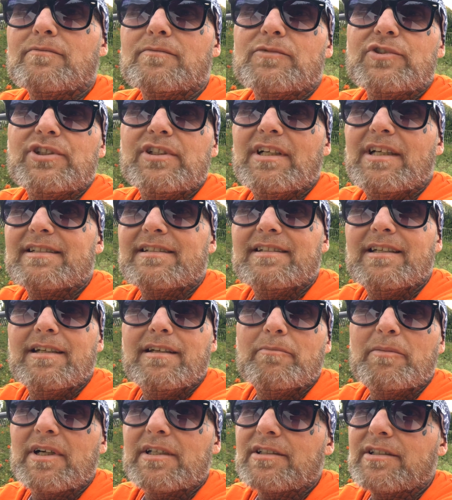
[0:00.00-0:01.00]
Just
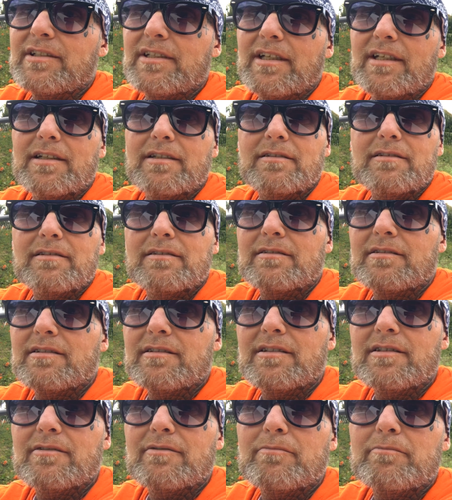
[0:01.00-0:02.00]
into my shit, you
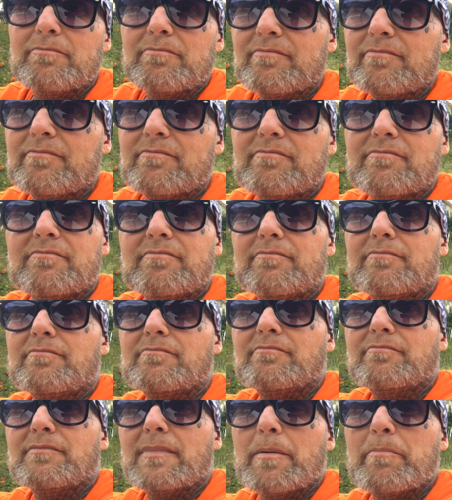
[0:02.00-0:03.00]
know,
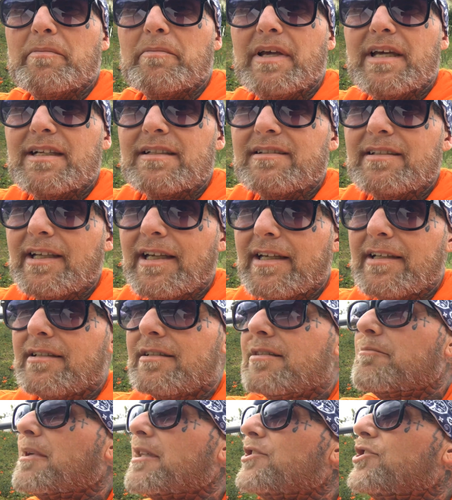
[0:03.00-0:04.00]
my meditating
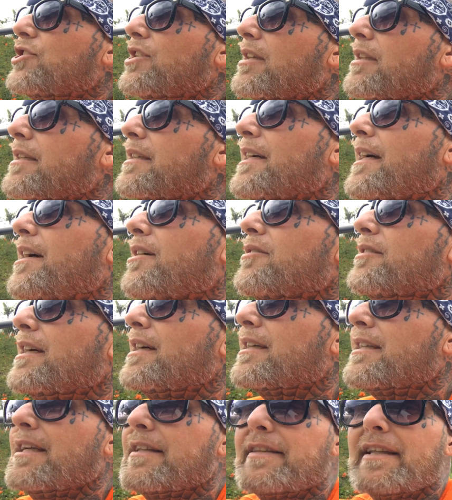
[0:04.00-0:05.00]
and my chilling out, and I
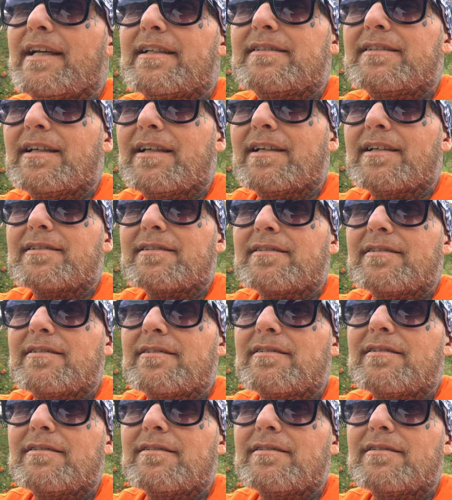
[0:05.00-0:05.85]
get that text.